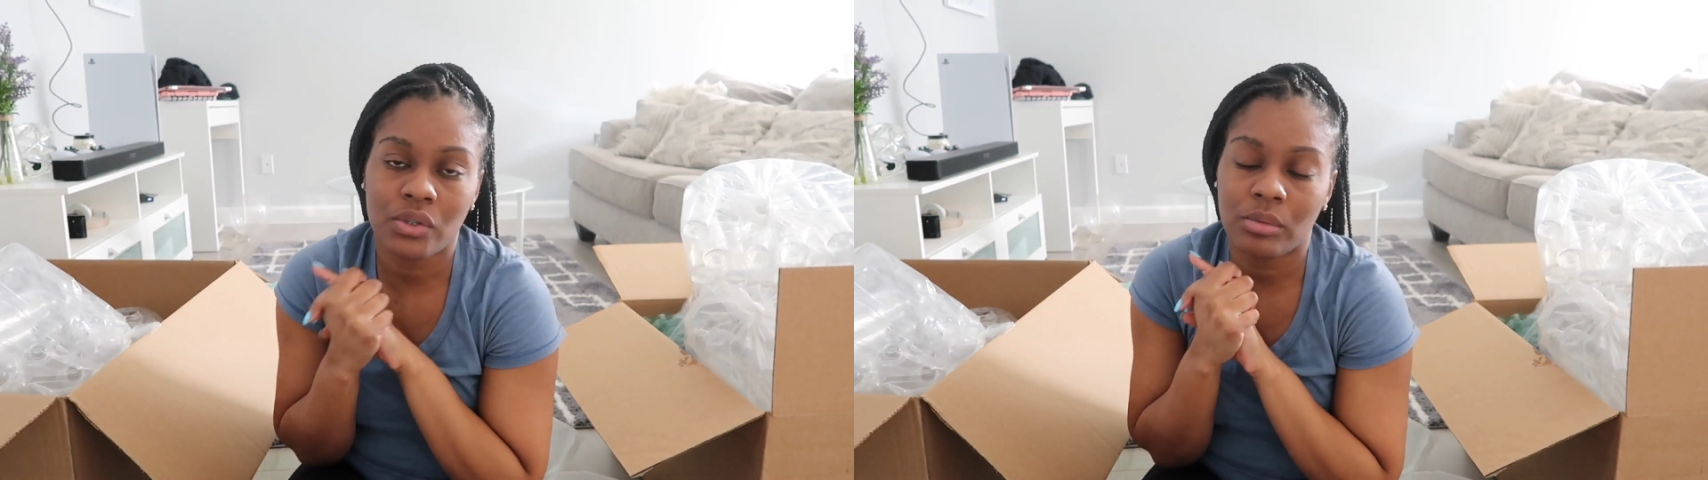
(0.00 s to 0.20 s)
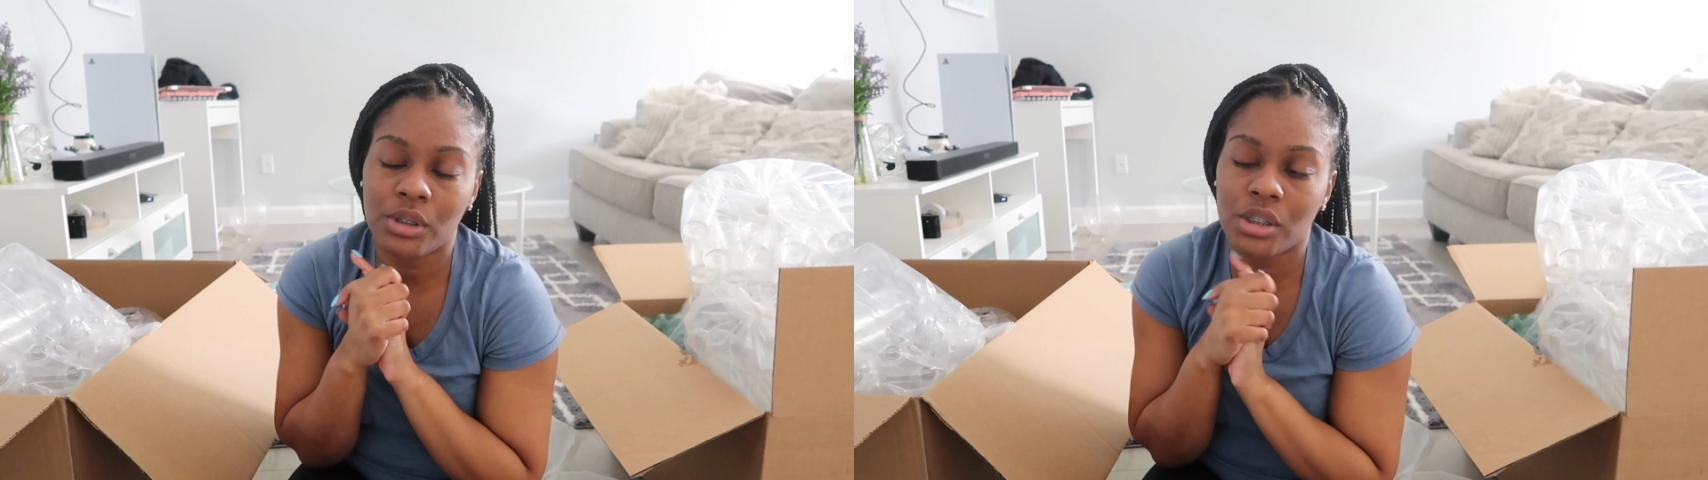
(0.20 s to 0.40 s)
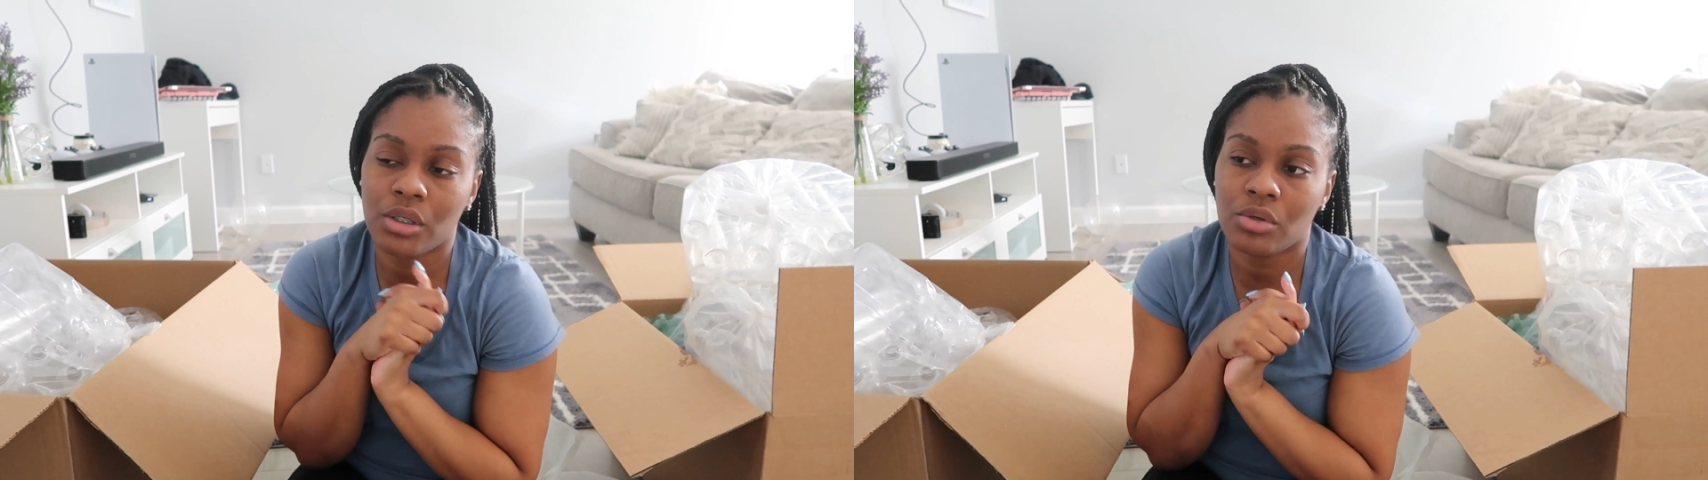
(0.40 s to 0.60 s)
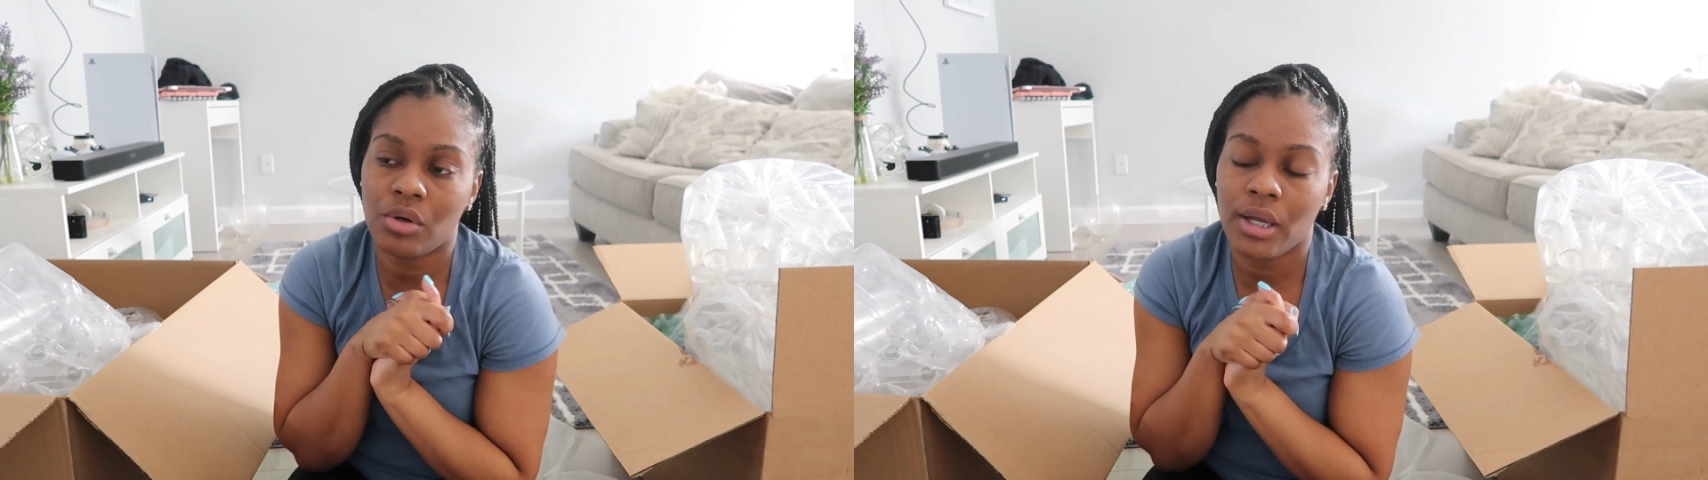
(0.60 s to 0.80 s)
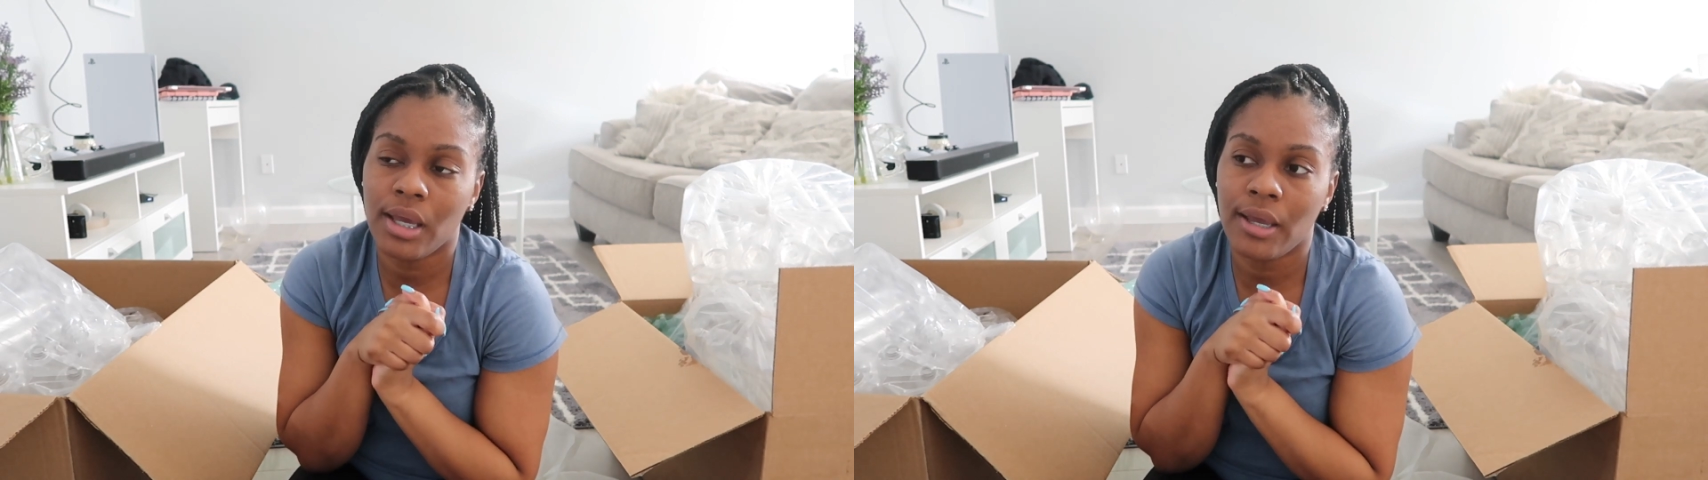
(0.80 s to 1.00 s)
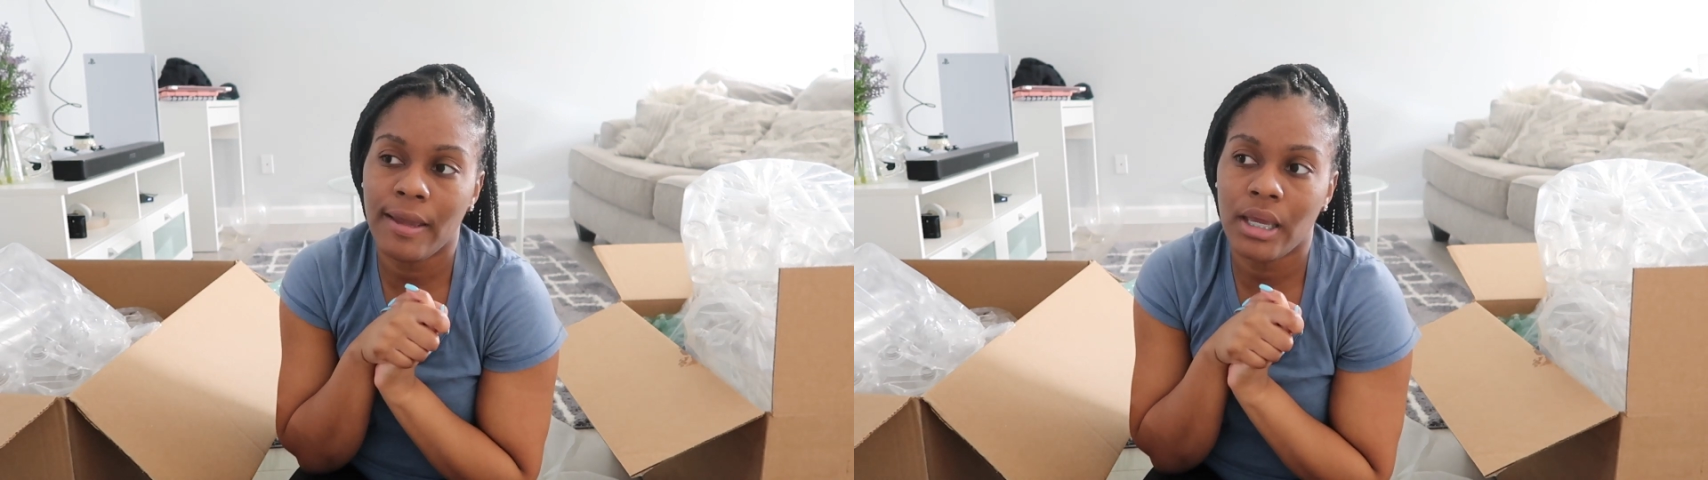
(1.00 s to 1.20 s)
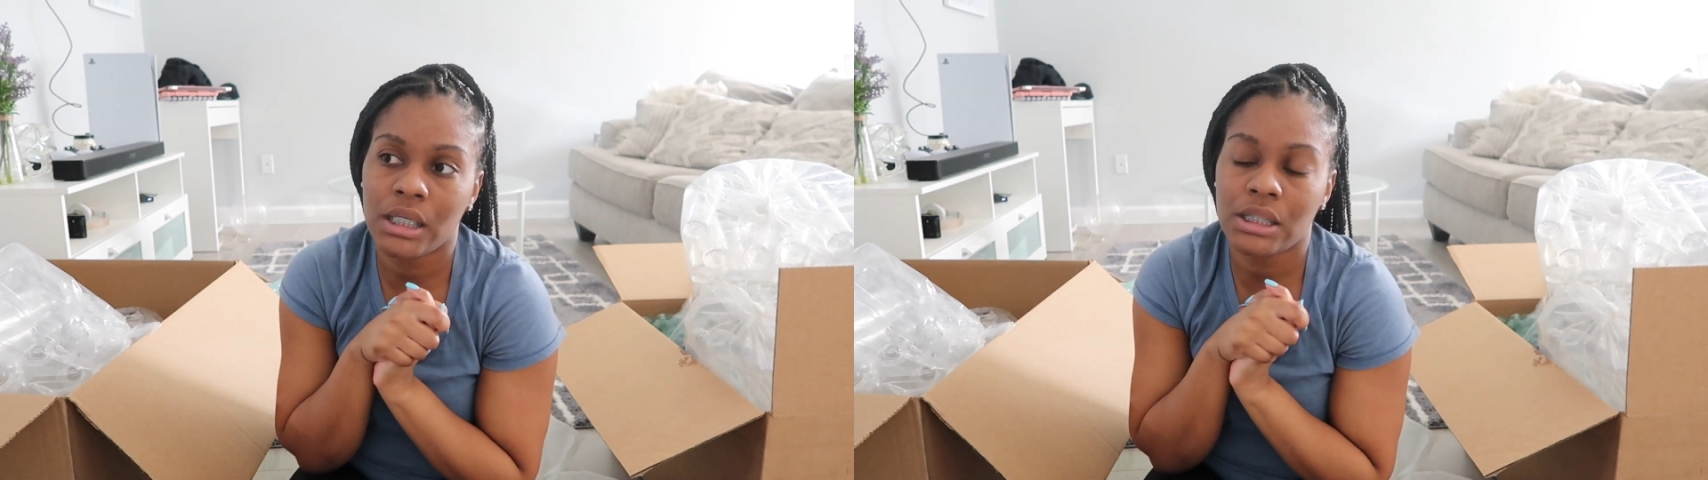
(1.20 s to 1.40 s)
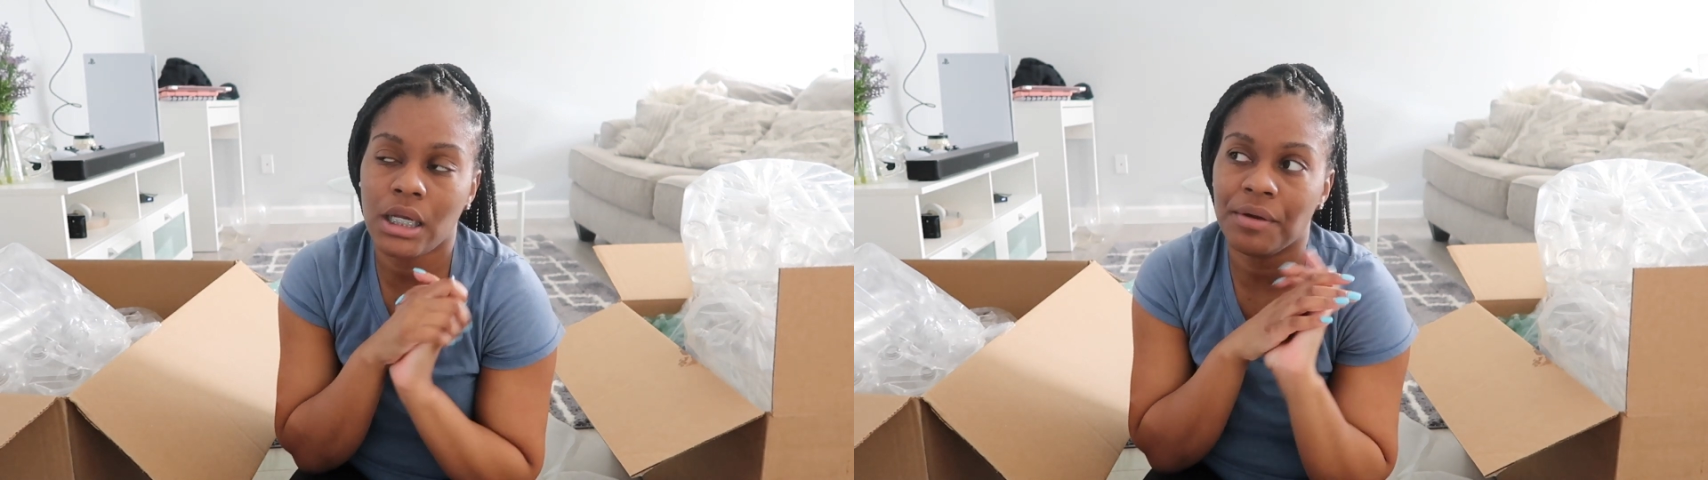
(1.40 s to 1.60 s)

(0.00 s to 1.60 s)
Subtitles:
so I'm just gonna go ahead and take